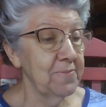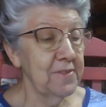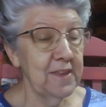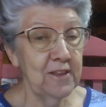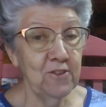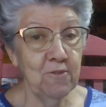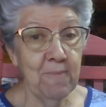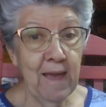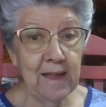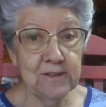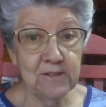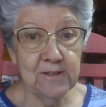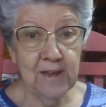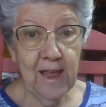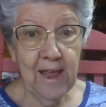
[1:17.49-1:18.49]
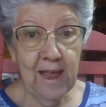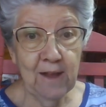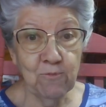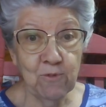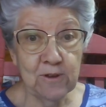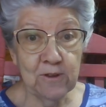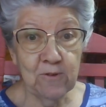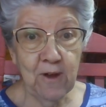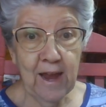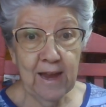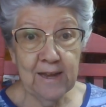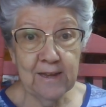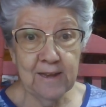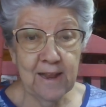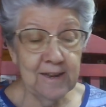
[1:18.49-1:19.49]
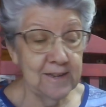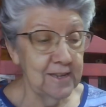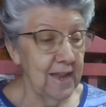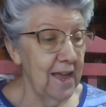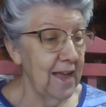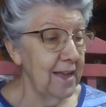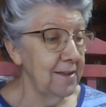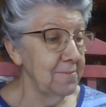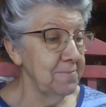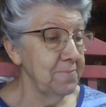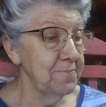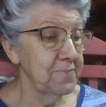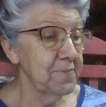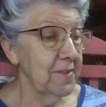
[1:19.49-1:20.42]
Can you imagine that? One grain at a time?